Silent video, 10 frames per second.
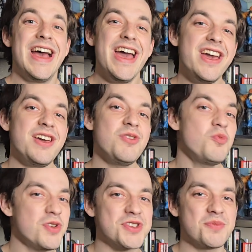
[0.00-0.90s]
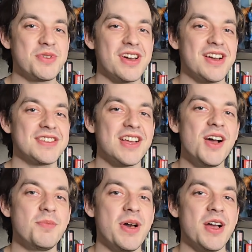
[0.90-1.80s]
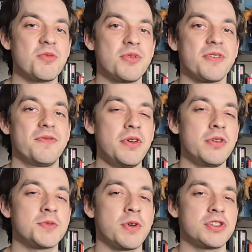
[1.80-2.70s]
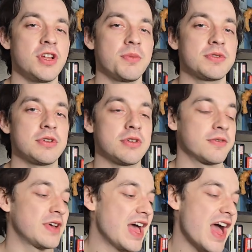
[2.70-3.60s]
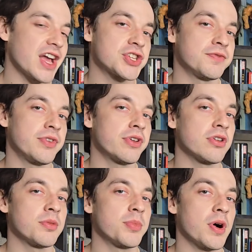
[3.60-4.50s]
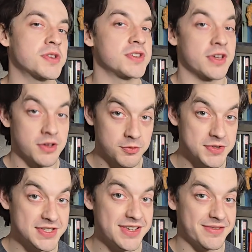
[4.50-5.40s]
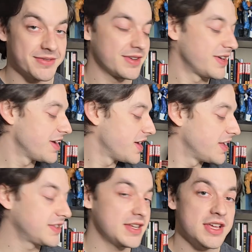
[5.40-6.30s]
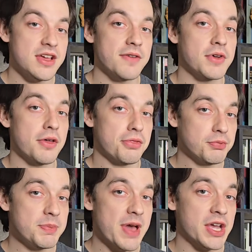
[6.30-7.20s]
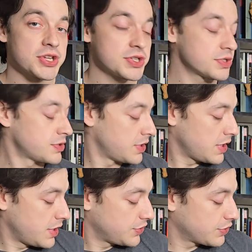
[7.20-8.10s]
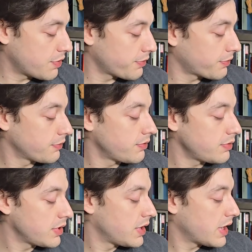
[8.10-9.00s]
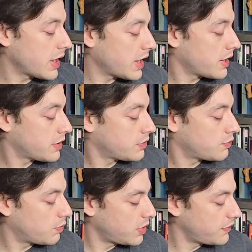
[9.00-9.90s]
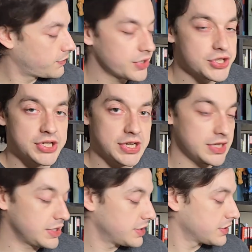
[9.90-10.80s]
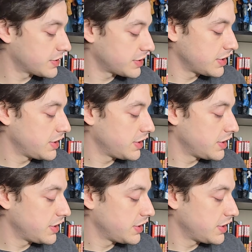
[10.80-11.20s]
Hey, what's up, you guys? I'm back with a very special episode of Action Figure Unboxing with Steve. Today I've got 3 packages to go through, and one of which is